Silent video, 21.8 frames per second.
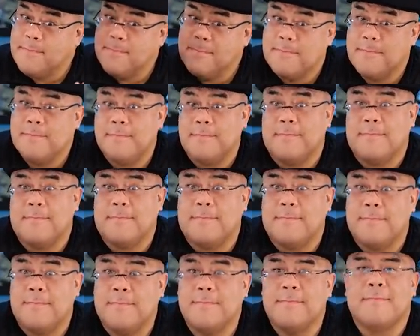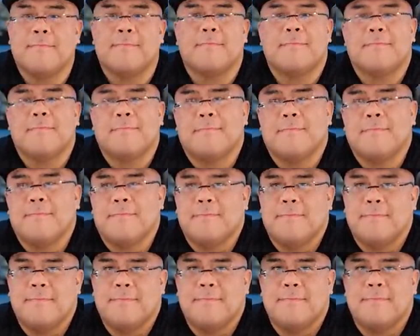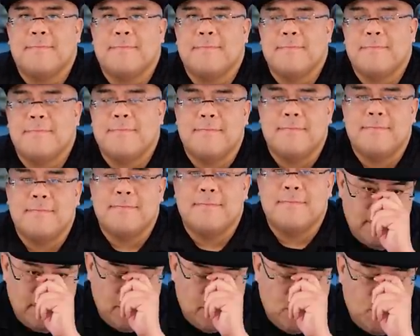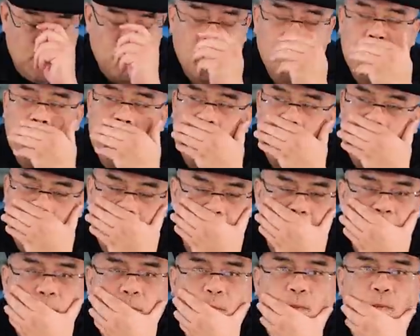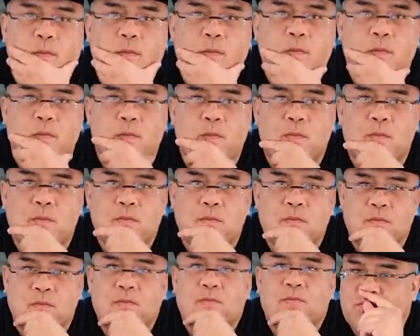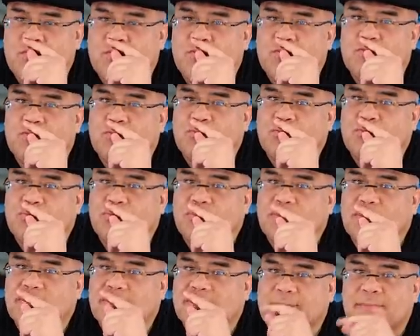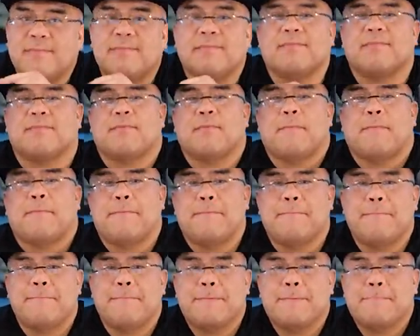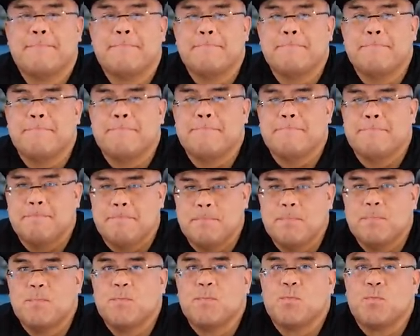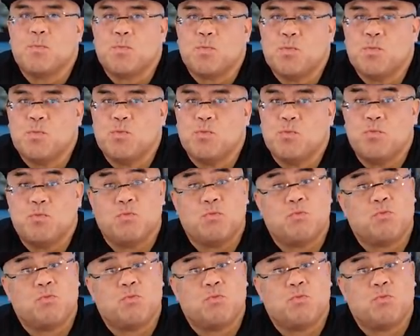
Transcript: (not speaking)